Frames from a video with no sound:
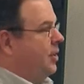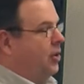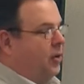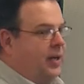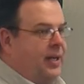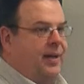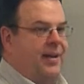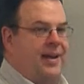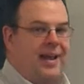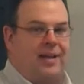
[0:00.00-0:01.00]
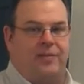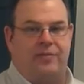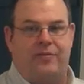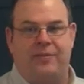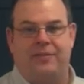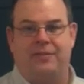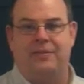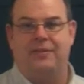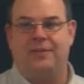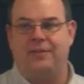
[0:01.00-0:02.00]
you're looking at a negative
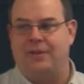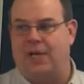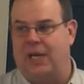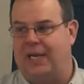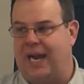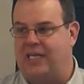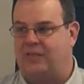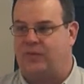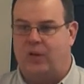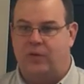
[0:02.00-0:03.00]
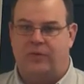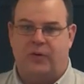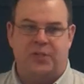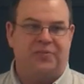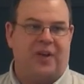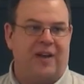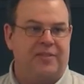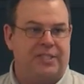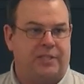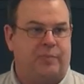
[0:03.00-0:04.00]
cash flow the first 5
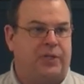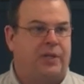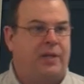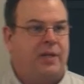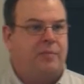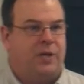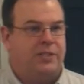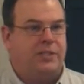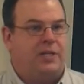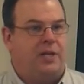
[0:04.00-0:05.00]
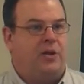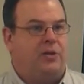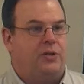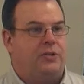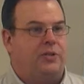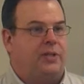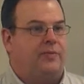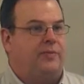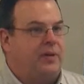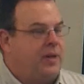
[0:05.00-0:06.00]
to 6 months of the year, usually
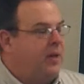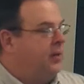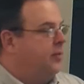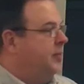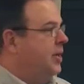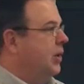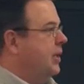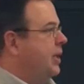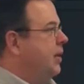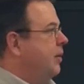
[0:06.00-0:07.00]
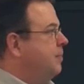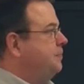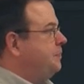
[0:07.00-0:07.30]
from year to year.